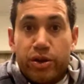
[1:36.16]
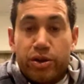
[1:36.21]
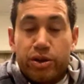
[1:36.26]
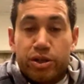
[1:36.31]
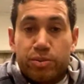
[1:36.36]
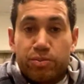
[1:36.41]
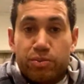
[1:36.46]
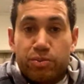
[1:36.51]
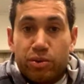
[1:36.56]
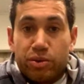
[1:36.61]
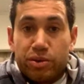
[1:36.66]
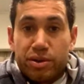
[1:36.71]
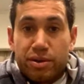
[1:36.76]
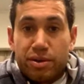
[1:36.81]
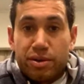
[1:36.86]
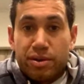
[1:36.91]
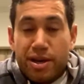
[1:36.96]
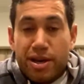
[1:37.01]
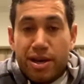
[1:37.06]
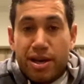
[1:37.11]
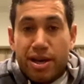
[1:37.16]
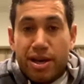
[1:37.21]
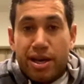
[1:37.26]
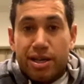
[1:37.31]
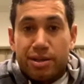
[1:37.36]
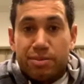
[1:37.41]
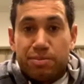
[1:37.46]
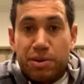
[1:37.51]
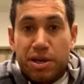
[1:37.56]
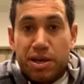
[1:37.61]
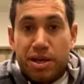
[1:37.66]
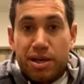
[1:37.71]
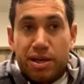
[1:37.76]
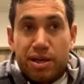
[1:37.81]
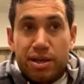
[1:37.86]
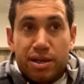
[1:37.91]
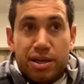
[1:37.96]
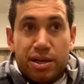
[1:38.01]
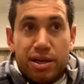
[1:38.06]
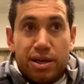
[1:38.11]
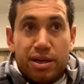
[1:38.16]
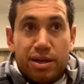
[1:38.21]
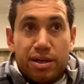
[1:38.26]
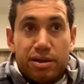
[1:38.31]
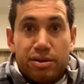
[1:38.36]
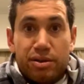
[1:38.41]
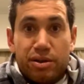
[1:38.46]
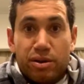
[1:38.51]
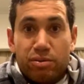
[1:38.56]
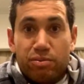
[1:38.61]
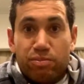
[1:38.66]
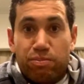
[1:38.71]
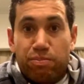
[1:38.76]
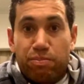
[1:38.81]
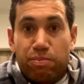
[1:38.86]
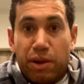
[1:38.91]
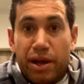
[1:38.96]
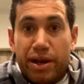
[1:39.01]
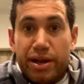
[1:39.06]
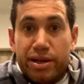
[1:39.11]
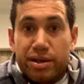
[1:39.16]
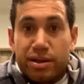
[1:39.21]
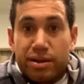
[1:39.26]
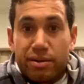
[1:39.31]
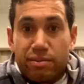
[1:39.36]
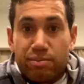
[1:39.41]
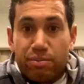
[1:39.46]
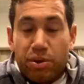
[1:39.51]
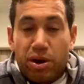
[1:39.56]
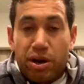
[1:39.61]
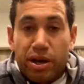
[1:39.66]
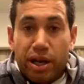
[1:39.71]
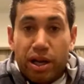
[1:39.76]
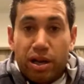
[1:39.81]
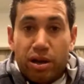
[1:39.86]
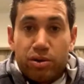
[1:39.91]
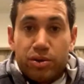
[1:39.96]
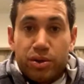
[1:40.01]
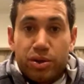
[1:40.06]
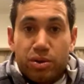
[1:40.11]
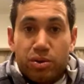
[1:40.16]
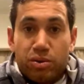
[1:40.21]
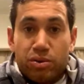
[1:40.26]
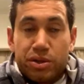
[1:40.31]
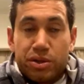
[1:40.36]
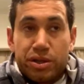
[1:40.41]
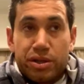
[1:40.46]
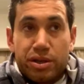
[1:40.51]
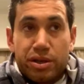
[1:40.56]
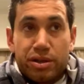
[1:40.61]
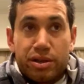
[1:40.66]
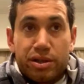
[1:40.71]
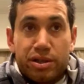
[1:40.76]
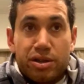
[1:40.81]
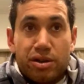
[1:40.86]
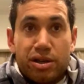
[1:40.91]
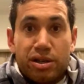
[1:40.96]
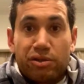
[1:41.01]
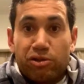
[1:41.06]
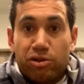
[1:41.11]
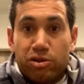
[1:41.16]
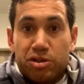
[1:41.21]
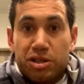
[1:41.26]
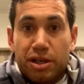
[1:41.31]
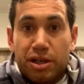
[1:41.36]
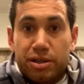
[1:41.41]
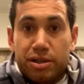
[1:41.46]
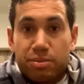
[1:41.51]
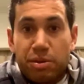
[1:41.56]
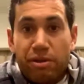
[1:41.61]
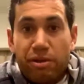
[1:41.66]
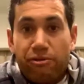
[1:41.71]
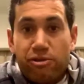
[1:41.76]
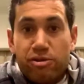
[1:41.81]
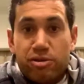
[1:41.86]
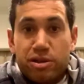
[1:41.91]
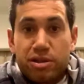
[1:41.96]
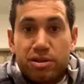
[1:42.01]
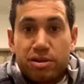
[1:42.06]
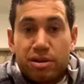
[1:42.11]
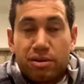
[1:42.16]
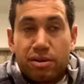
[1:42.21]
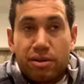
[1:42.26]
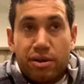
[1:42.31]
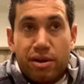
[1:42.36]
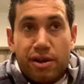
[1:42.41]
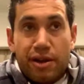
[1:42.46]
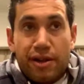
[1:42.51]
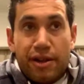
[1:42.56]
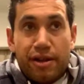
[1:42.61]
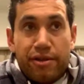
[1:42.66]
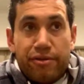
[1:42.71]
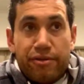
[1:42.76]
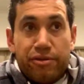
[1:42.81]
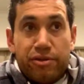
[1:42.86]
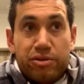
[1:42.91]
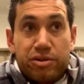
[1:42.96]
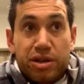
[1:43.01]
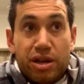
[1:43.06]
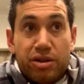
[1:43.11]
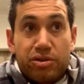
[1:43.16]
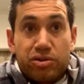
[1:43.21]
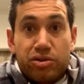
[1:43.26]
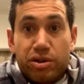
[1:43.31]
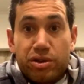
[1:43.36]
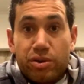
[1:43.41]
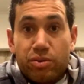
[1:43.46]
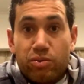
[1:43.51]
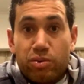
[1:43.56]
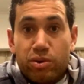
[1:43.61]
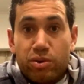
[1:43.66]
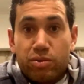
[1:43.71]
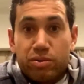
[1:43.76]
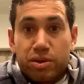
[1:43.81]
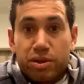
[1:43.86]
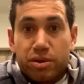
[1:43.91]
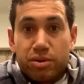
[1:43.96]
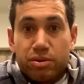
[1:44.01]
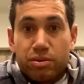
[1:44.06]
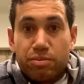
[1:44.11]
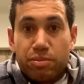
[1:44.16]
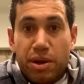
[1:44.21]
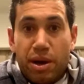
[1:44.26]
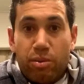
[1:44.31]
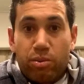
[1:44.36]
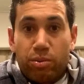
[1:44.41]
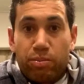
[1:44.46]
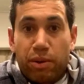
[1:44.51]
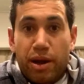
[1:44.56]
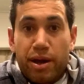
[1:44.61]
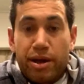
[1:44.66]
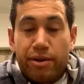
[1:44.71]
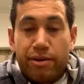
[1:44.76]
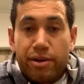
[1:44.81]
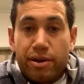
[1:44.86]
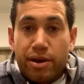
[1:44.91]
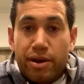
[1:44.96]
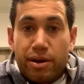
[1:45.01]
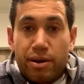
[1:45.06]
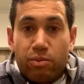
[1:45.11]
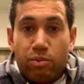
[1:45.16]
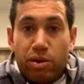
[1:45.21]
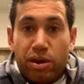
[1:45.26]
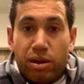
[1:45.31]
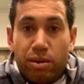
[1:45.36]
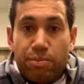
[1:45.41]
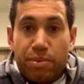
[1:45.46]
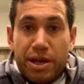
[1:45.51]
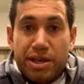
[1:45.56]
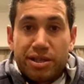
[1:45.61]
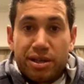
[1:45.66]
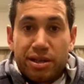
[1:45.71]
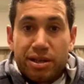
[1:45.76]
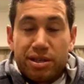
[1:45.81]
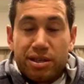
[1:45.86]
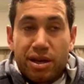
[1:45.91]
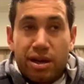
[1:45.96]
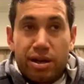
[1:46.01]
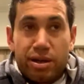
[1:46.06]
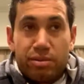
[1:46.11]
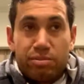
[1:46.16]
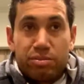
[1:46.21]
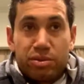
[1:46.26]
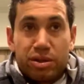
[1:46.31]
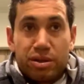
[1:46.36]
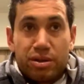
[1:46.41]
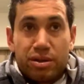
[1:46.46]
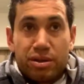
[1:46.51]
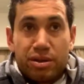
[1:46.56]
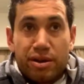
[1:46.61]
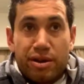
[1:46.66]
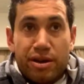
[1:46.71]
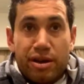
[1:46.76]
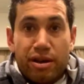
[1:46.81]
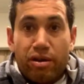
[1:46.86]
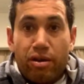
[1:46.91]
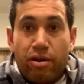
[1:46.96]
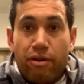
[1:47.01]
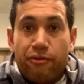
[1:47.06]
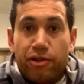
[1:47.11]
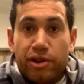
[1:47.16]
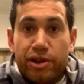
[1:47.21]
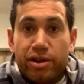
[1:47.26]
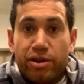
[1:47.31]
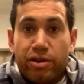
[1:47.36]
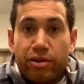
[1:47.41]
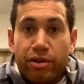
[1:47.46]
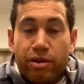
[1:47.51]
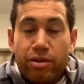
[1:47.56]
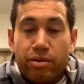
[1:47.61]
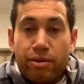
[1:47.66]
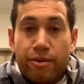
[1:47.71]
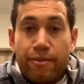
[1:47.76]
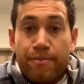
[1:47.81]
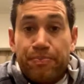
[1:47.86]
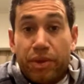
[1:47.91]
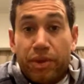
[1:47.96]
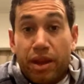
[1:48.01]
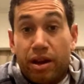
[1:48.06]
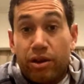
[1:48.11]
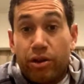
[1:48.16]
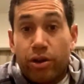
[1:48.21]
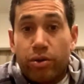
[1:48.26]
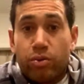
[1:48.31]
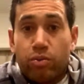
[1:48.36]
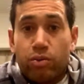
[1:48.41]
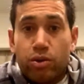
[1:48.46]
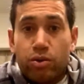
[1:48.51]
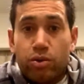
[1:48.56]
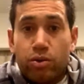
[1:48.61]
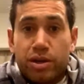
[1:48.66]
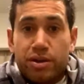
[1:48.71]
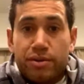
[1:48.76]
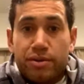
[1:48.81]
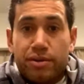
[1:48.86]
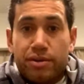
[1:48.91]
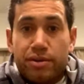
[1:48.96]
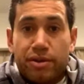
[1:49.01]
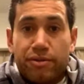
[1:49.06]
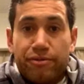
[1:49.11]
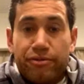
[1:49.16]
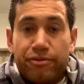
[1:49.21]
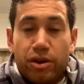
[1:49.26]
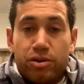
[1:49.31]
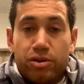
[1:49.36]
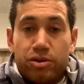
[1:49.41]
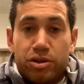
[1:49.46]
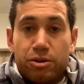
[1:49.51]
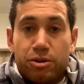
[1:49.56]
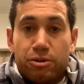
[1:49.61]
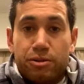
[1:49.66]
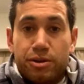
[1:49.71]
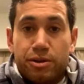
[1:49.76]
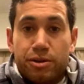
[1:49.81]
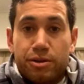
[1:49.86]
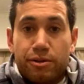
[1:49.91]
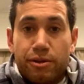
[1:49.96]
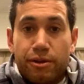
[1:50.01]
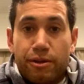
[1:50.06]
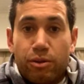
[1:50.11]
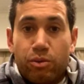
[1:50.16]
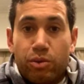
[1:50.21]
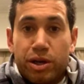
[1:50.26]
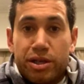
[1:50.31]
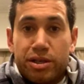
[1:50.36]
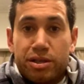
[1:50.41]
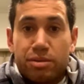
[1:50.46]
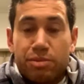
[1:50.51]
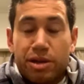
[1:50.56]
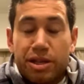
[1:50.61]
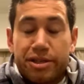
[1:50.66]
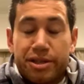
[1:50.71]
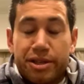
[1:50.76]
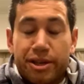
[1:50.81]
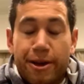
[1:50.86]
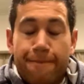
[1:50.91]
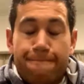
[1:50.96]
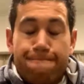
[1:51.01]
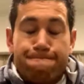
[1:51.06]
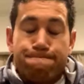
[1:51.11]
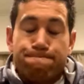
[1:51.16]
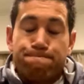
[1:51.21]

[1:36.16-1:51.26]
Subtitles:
sport has been played behind closed doors, and it's nice for New Zealand to be the first country in the world to be able to play with capacity stadiums, and hopefully a lot of the world can follow suit in the weeks and months to come.